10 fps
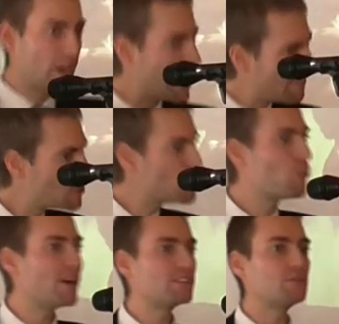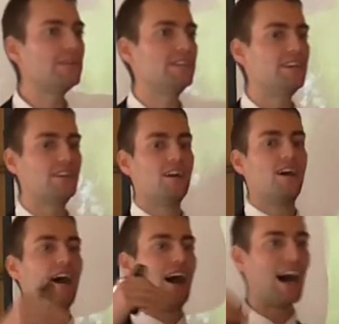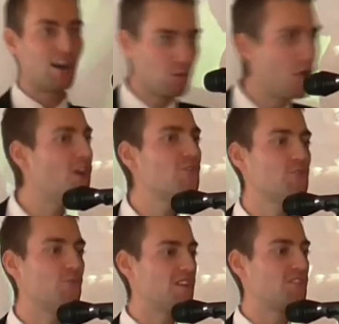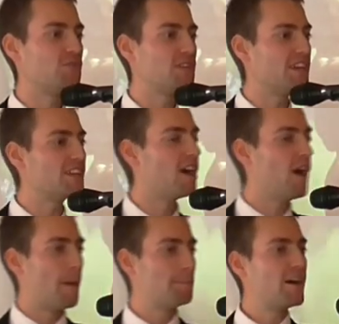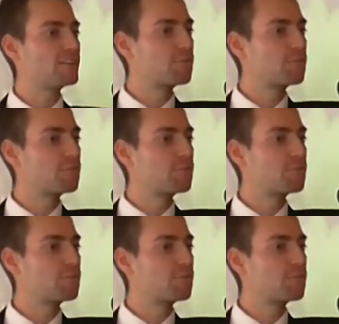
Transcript: whenever you want to eat it, how long you want to eat it,